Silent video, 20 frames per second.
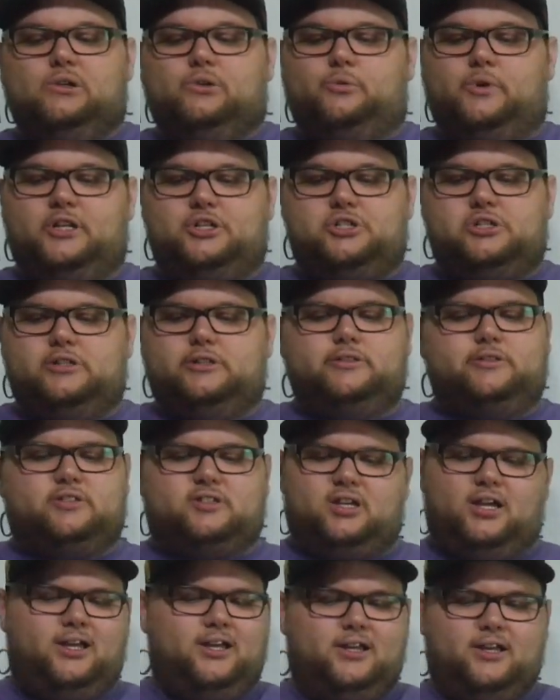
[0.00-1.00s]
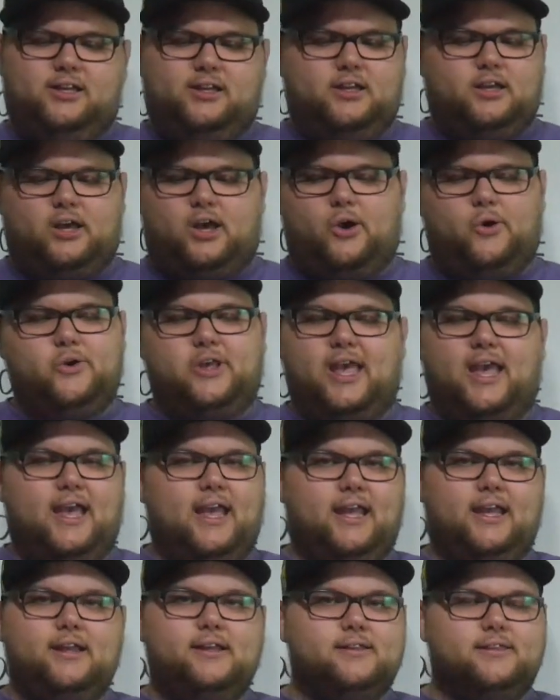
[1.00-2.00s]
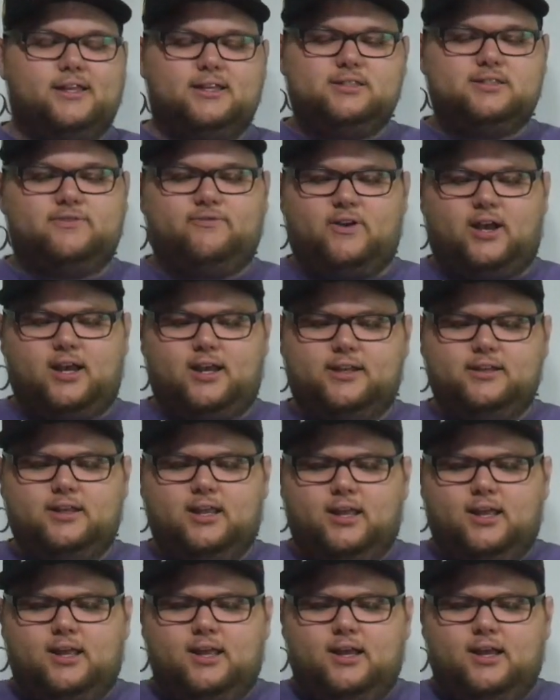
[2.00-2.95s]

which is okay, that's fine.